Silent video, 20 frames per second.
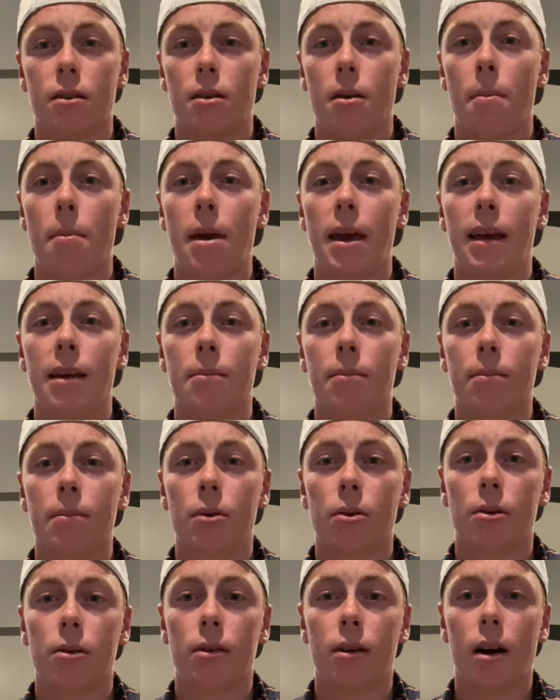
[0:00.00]

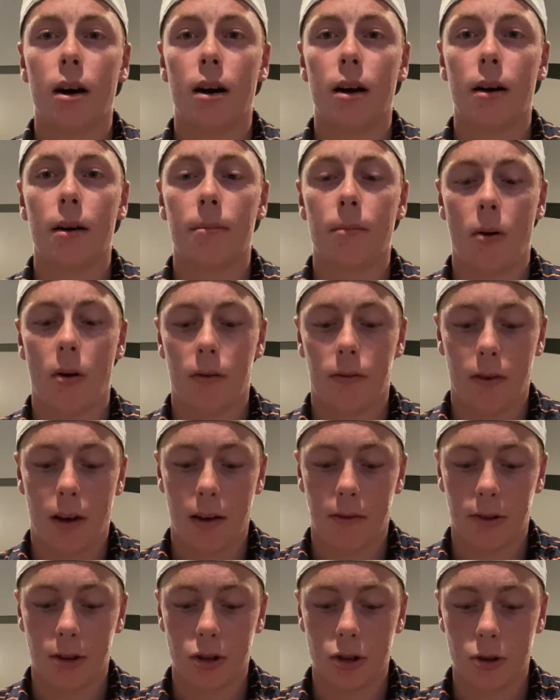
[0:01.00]
makeable par
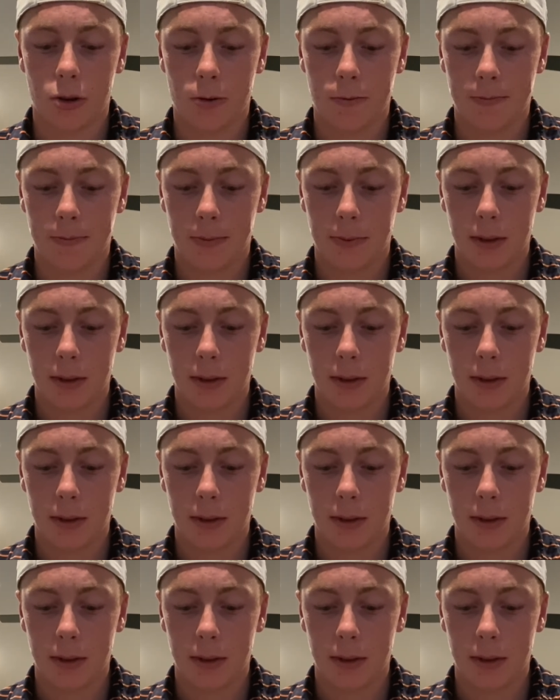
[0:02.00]
5 and 2.